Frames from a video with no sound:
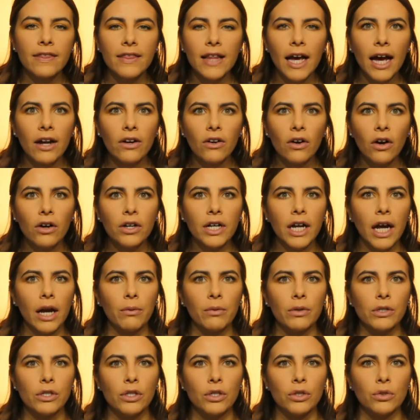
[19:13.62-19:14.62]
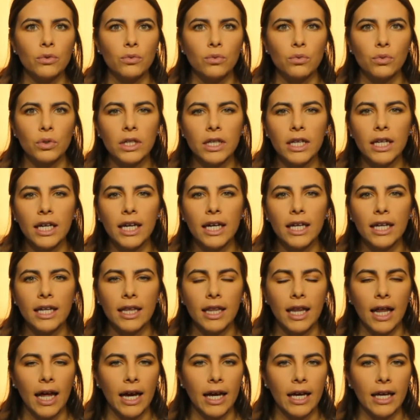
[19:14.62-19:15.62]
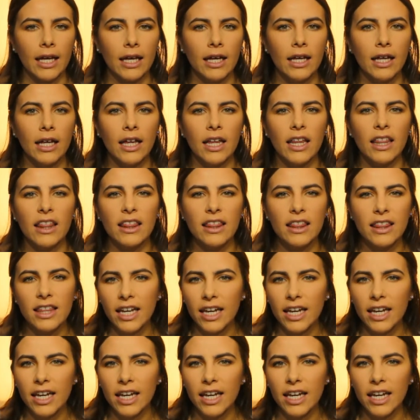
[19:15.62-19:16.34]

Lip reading: had that on. I would do really like